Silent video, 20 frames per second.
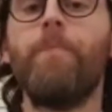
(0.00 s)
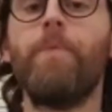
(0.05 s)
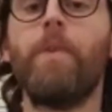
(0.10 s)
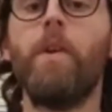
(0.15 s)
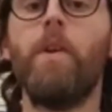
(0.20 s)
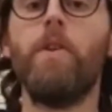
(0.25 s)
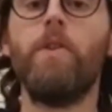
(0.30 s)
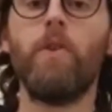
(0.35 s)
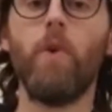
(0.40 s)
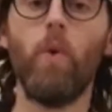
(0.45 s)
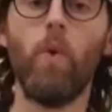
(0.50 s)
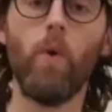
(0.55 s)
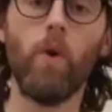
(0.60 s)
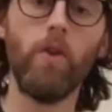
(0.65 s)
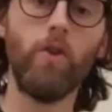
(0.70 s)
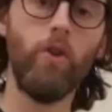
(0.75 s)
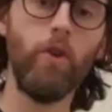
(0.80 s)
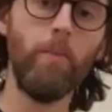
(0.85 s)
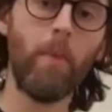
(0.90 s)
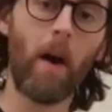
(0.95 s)
So
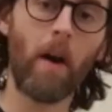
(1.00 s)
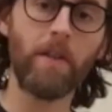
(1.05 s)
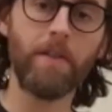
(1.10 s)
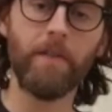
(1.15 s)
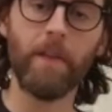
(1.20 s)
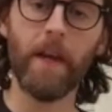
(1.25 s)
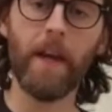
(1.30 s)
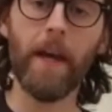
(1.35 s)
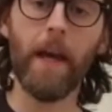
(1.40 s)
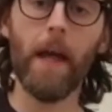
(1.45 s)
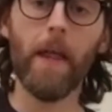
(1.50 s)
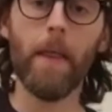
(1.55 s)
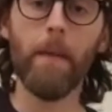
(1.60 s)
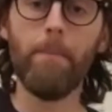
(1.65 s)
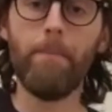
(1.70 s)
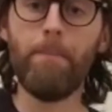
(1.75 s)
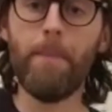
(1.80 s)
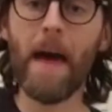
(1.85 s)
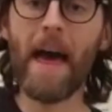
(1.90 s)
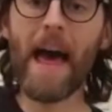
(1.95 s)
2 bars of the A. The
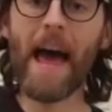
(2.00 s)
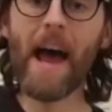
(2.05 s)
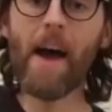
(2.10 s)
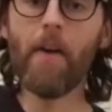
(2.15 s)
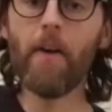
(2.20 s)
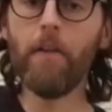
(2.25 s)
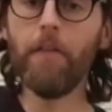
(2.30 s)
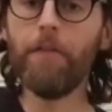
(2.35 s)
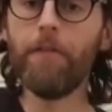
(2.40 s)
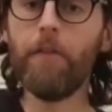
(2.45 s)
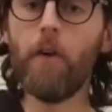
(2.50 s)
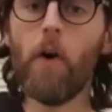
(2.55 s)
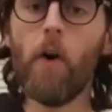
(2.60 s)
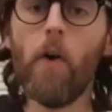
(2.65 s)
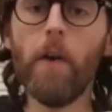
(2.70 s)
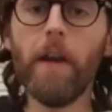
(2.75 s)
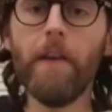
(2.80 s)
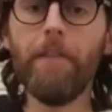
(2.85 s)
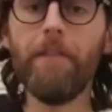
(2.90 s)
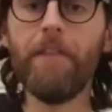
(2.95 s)
pair of
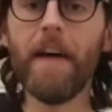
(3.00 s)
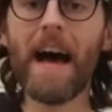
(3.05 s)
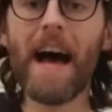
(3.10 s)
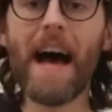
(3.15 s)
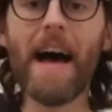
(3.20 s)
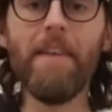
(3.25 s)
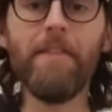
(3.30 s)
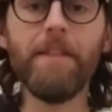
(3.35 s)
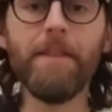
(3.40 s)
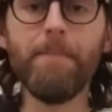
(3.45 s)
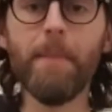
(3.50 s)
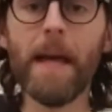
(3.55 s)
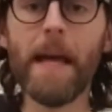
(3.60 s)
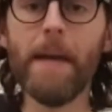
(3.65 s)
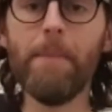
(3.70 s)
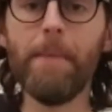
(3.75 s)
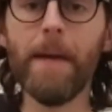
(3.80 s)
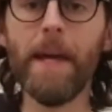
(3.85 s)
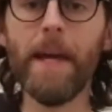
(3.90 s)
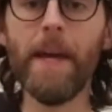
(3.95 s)
45s
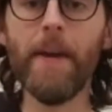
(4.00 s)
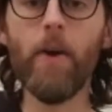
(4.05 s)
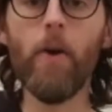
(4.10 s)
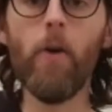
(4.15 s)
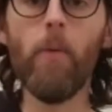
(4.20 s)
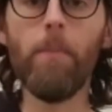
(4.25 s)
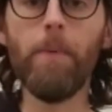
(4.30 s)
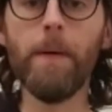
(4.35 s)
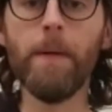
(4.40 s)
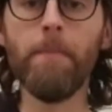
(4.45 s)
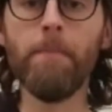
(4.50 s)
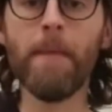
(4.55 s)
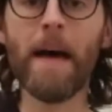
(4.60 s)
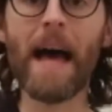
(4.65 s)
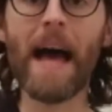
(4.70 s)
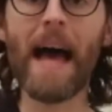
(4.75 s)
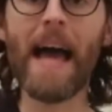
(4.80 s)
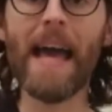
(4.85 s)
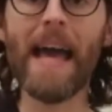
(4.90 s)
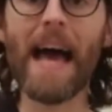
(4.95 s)
made me open my
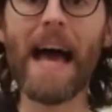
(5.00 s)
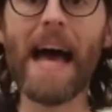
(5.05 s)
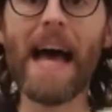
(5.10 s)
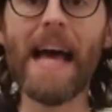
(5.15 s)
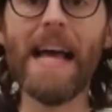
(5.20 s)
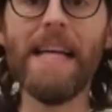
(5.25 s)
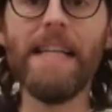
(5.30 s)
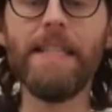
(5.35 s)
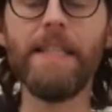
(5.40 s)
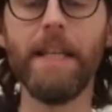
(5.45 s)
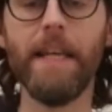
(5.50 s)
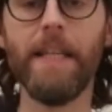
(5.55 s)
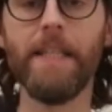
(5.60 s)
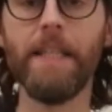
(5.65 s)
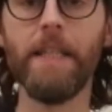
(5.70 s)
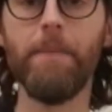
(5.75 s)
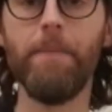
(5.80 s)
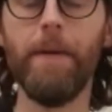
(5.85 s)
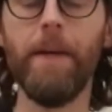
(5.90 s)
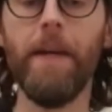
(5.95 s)
eyes.
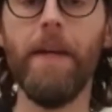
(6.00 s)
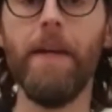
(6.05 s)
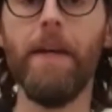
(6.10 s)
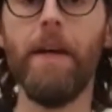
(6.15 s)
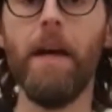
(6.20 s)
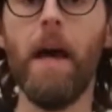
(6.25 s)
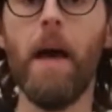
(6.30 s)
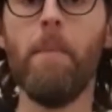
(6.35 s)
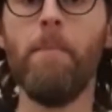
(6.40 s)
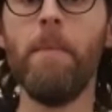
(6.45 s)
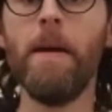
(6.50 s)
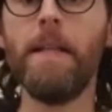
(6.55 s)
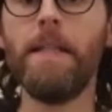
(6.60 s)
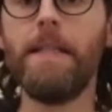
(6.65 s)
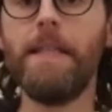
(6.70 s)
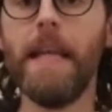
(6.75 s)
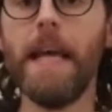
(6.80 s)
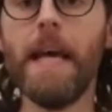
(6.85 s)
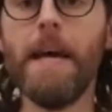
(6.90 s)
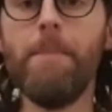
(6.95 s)
Into the B. My
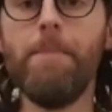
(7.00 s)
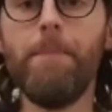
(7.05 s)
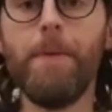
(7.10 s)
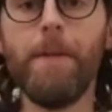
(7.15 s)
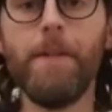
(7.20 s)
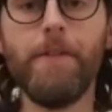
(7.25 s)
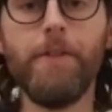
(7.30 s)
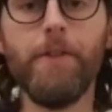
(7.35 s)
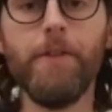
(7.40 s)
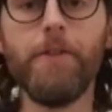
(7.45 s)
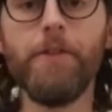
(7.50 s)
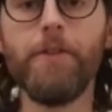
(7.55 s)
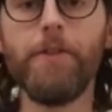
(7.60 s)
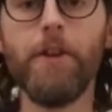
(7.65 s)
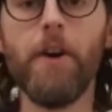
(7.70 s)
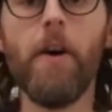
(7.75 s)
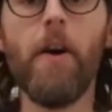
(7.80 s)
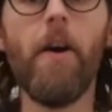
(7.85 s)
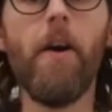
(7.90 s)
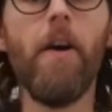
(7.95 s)
temperature
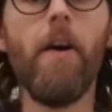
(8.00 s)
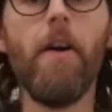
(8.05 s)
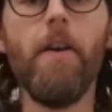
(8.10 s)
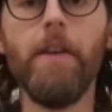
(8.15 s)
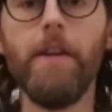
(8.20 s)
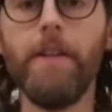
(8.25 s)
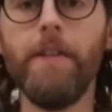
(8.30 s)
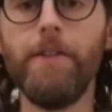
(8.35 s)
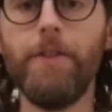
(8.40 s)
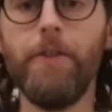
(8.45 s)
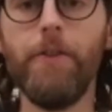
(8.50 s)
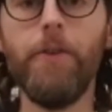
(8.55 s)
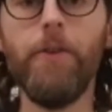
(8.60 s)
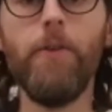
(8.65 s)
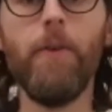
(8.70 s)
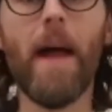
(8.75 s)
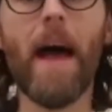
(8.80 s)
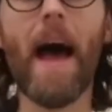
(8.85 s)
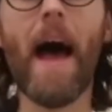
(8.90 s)
started to rise.